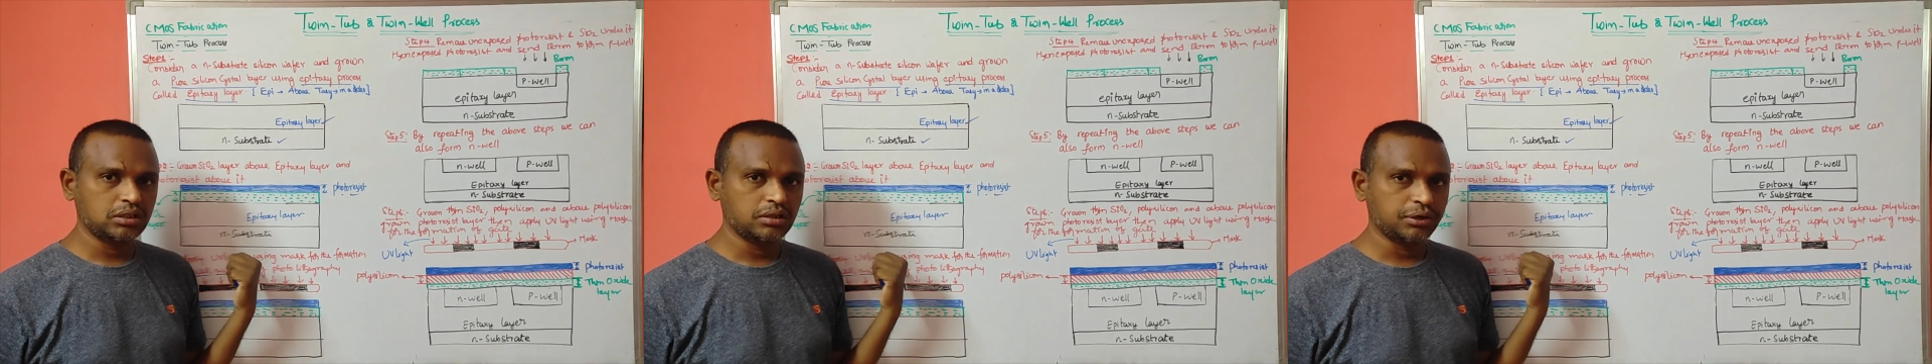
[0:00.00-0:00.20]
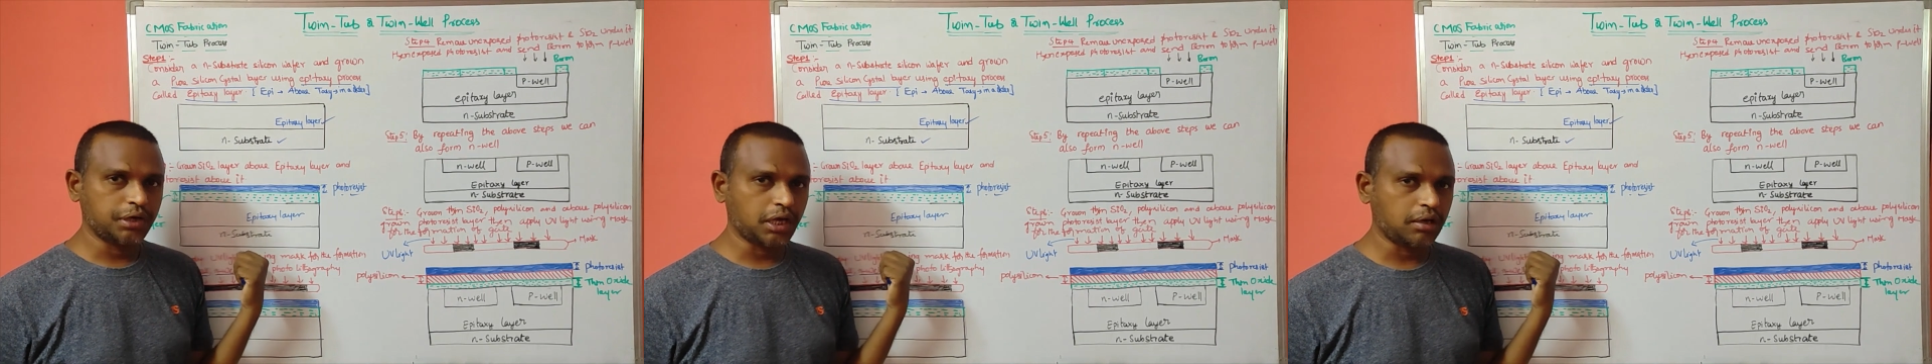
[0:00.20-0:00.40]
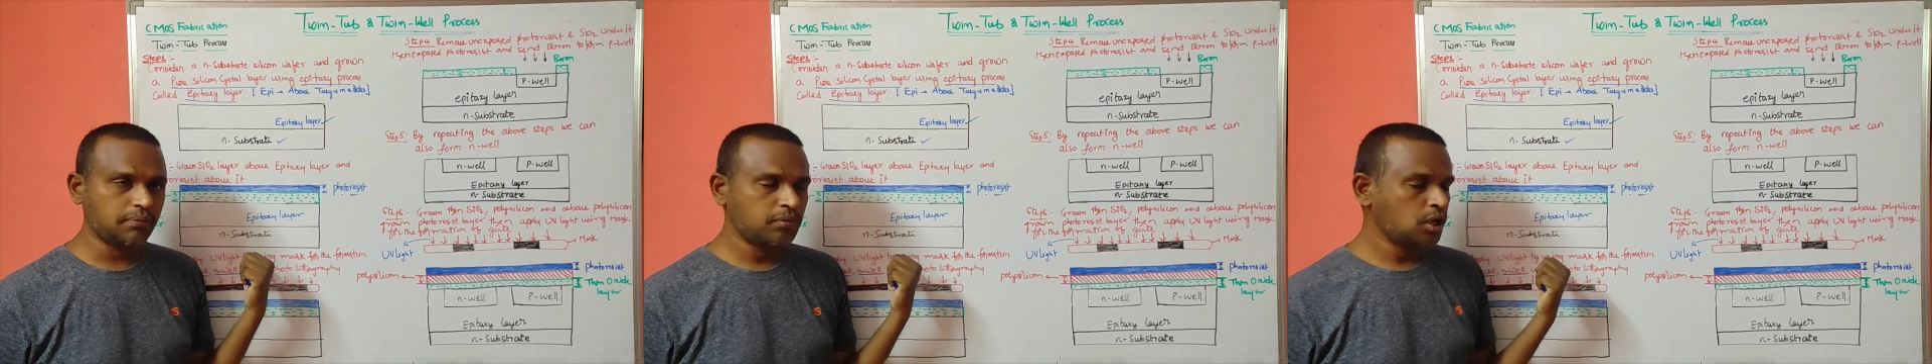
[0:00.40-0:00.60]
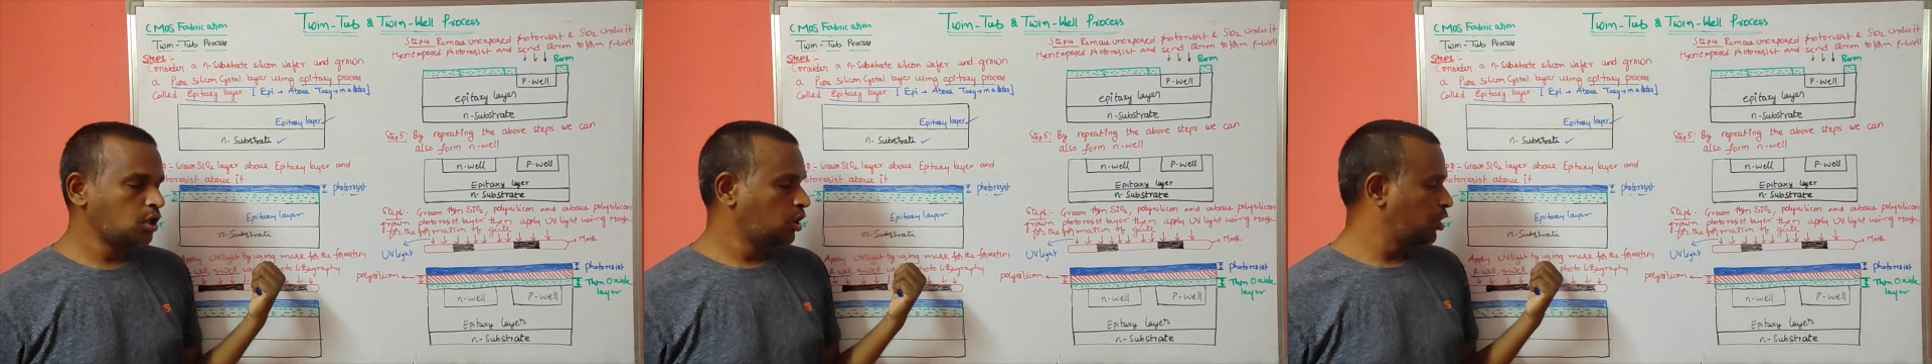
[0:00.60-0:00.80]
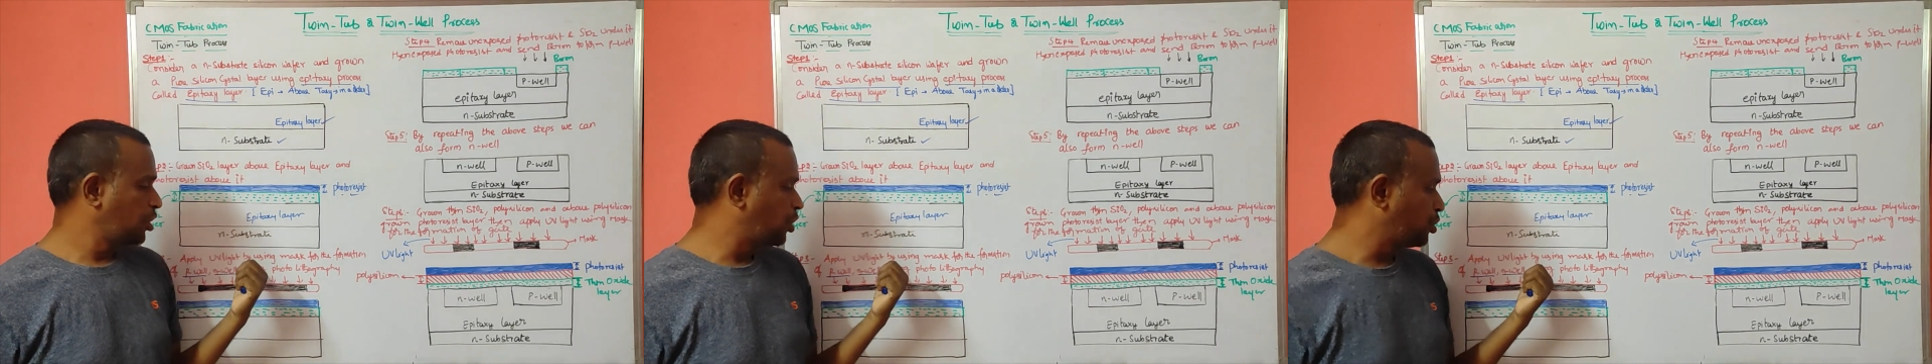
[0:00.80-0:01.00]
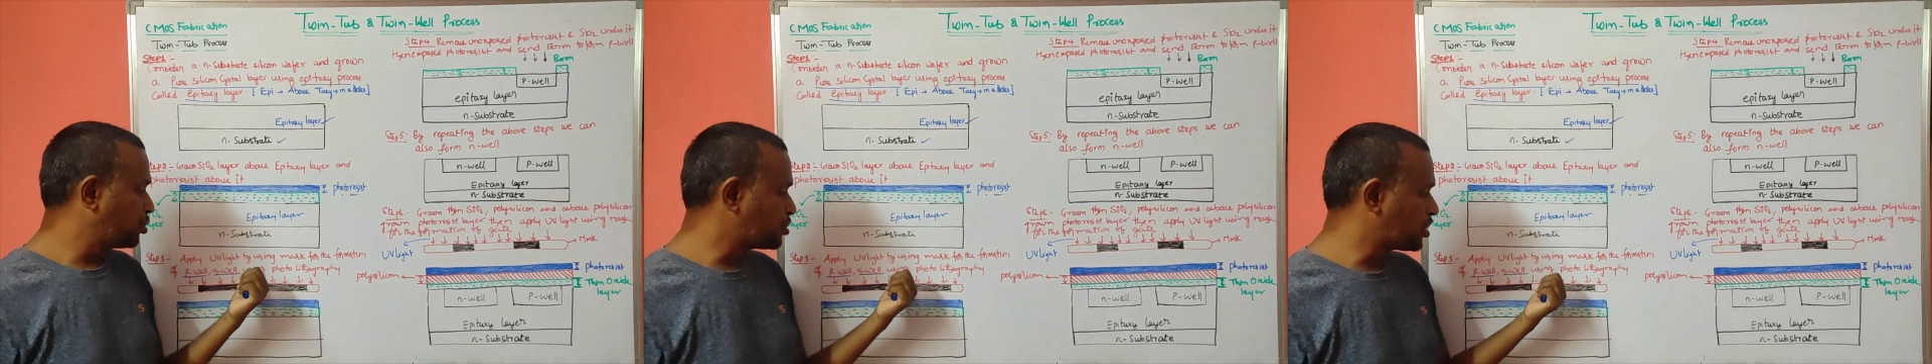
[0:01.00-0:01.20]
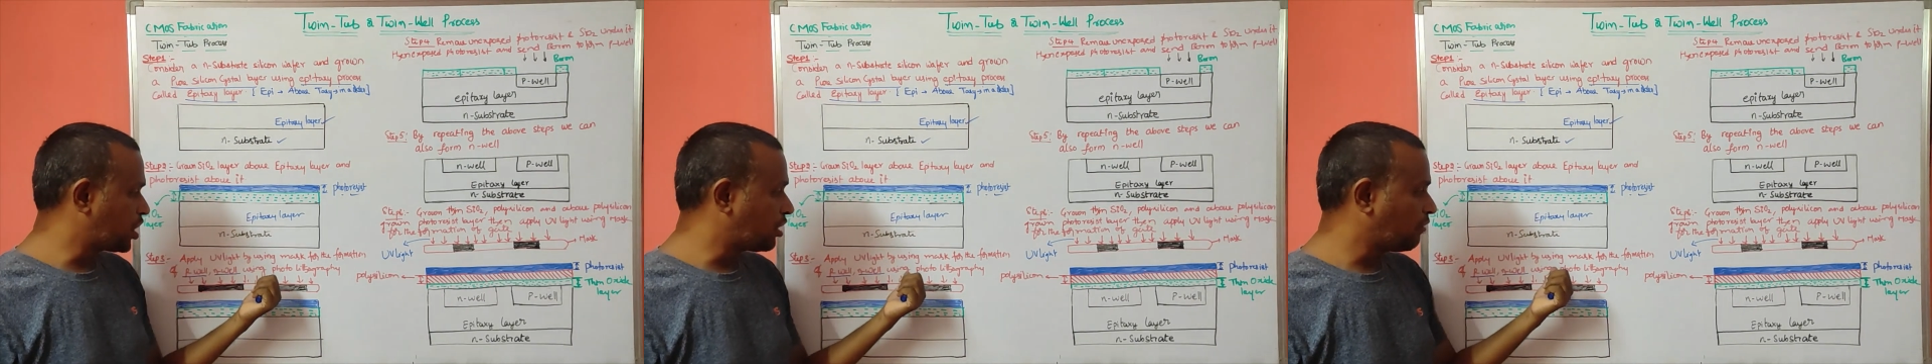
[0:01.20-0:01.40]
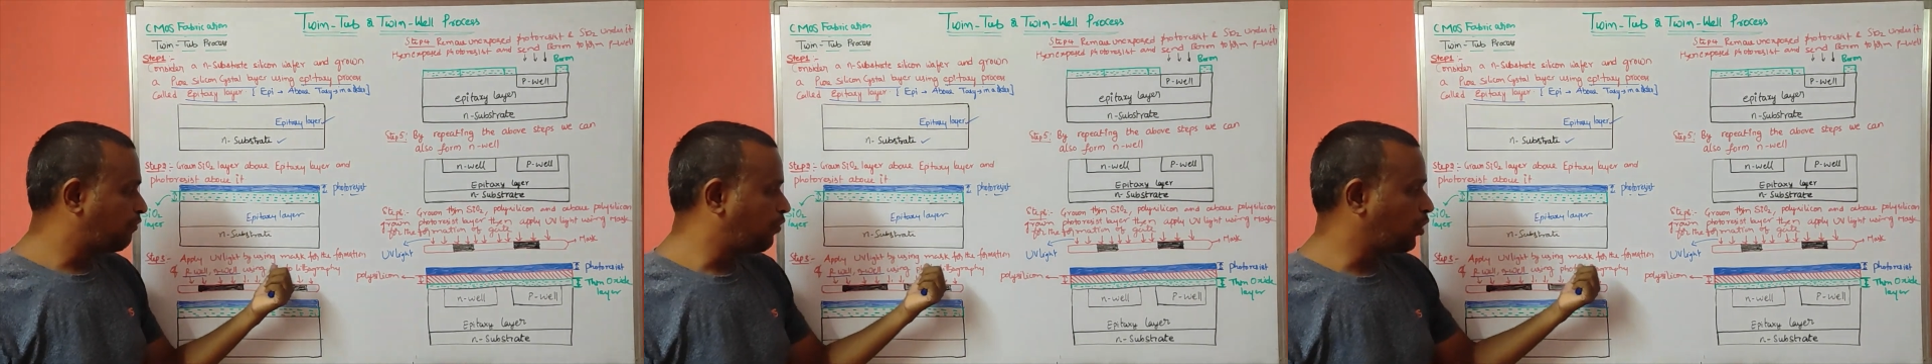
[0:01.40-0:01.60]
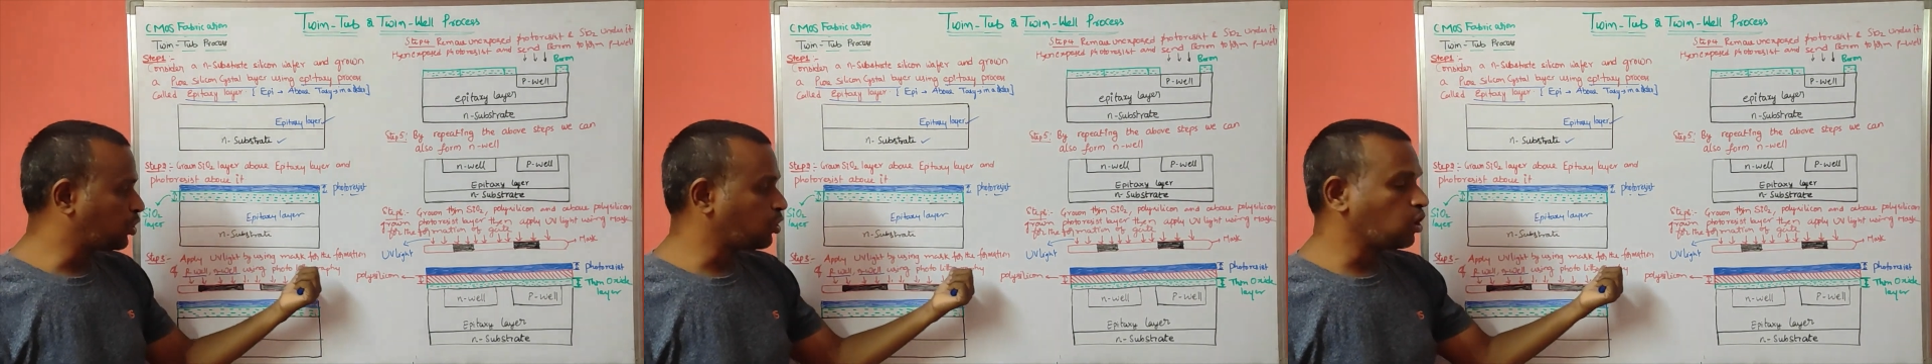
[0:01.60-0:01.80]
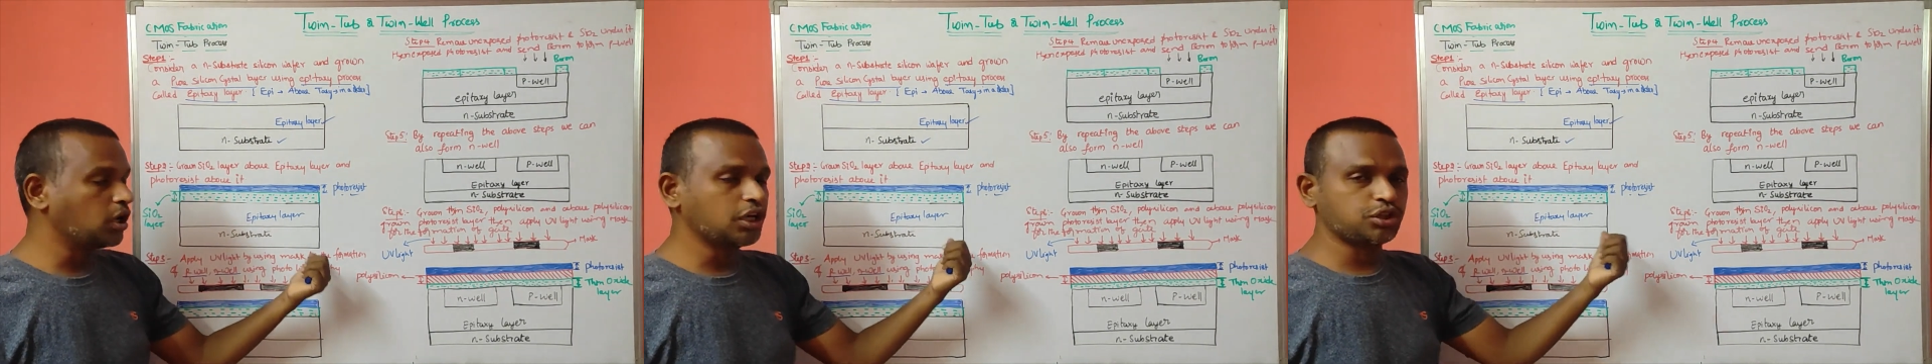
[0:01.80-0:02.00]
Okay, using
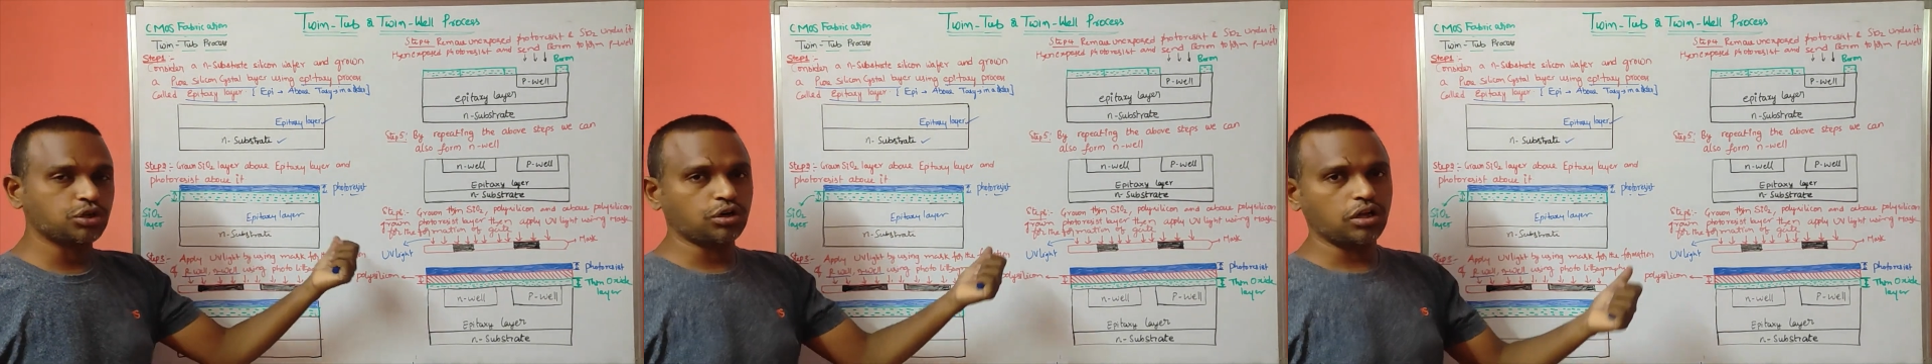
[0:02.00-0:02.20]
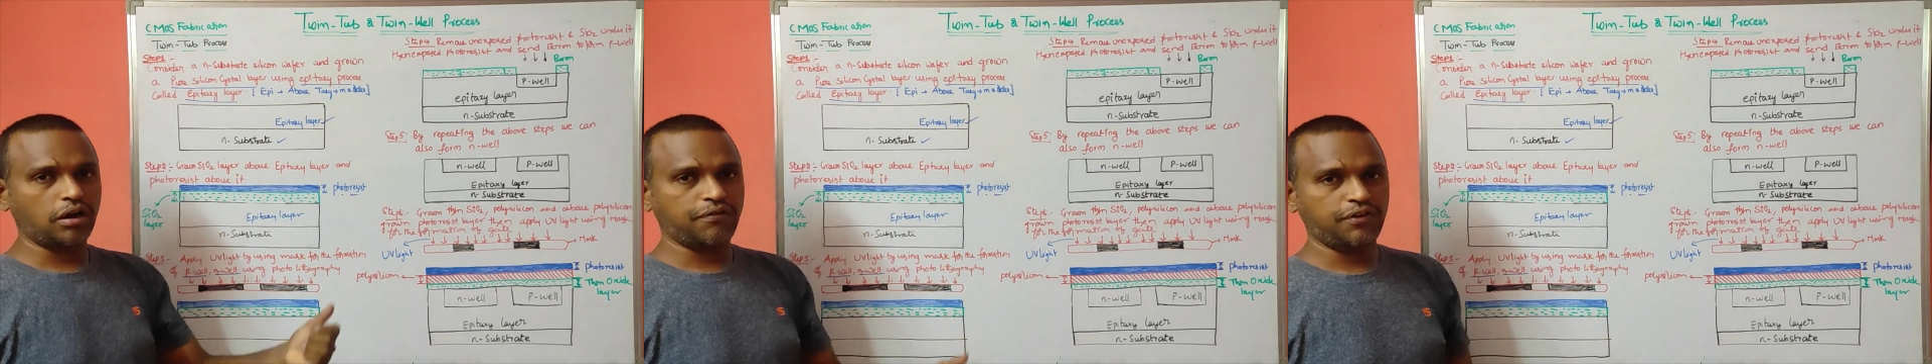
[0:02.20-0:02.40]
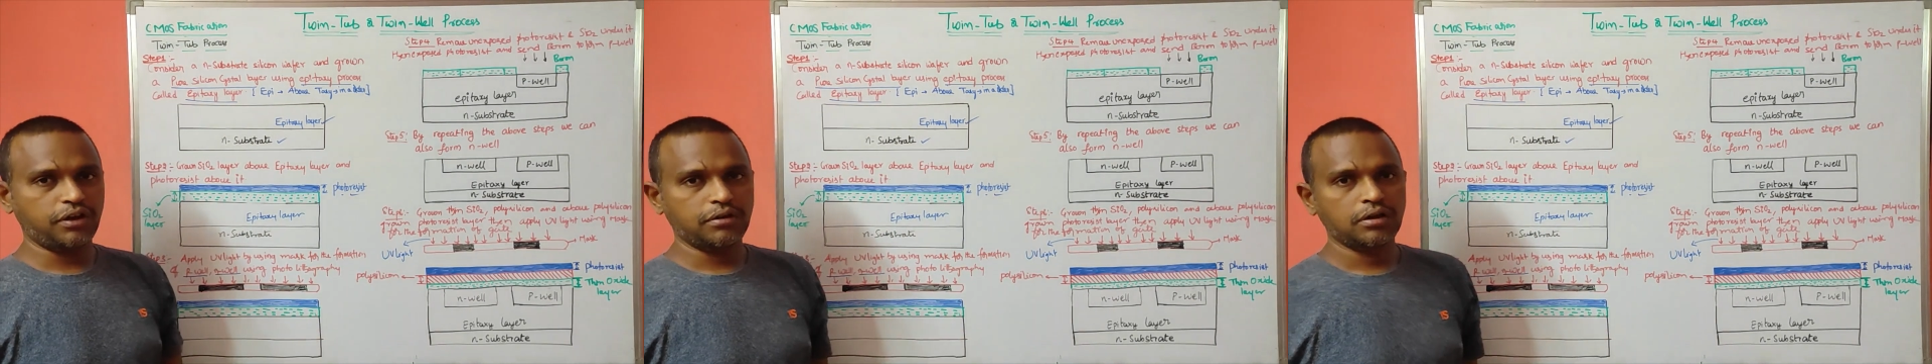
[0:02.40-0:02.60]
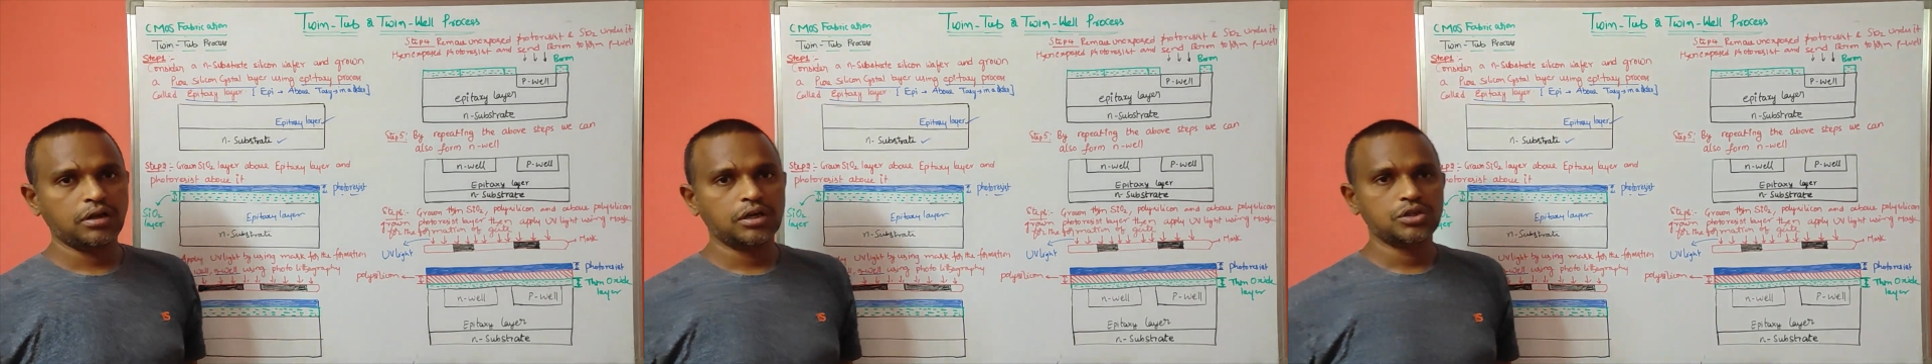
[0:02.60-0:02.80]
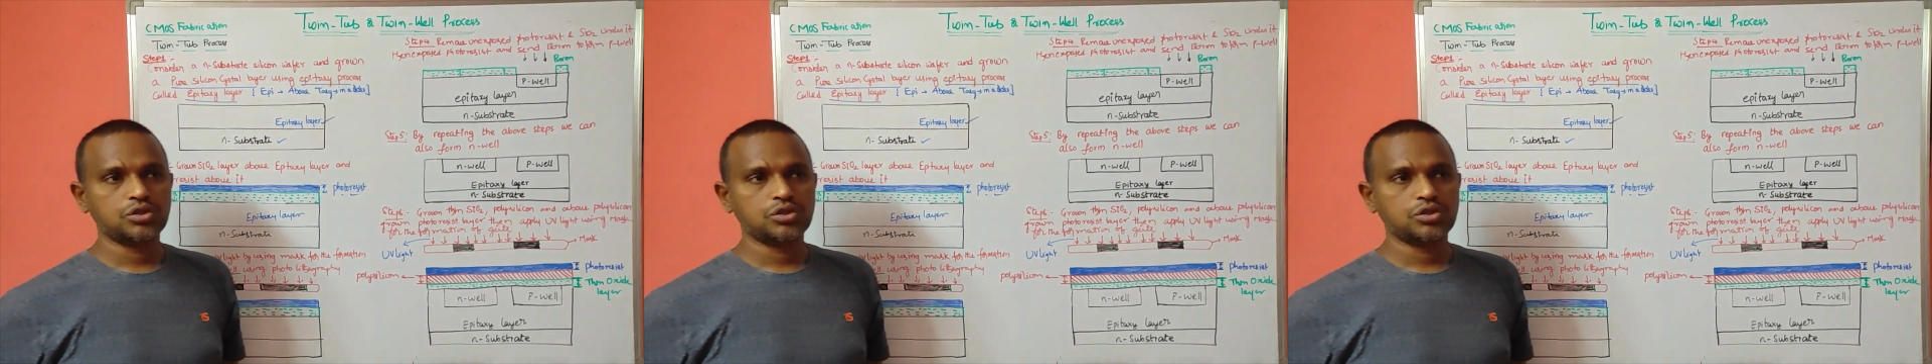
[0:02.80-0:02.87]
photolithography.